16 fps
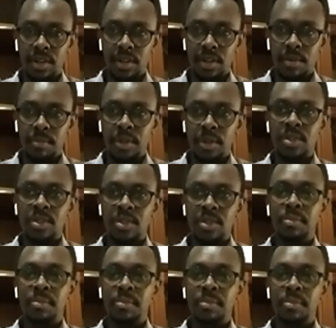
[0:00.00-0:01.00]
because
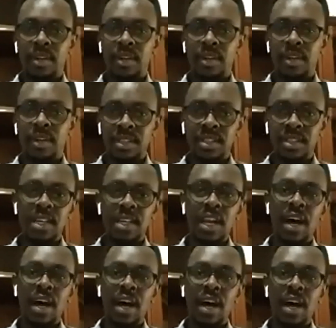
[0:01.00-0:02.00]
the present is
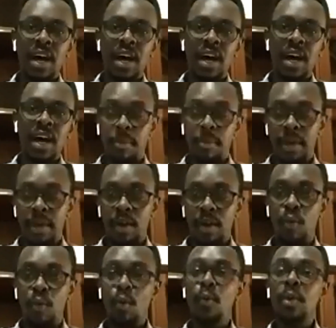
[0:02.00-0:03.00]
allowing us to prepare
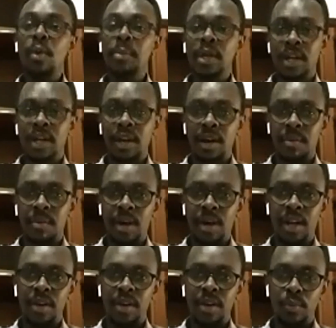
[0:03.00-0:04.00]
who we become
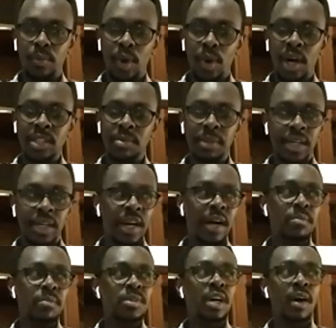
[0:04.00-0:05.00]
and what
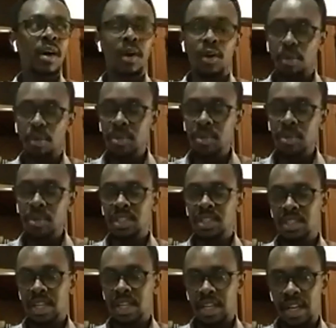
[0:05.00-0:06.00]
becomes our
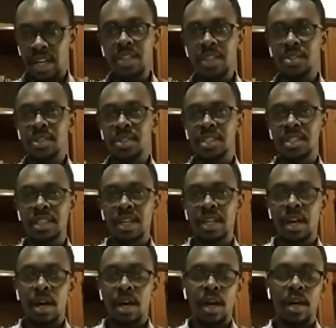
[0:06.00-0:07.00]
communities and countries
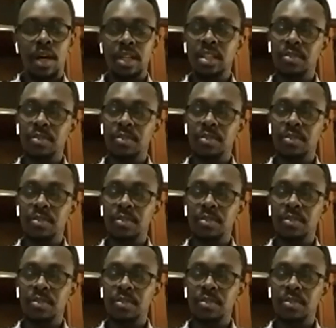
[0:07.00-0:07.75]
in the future.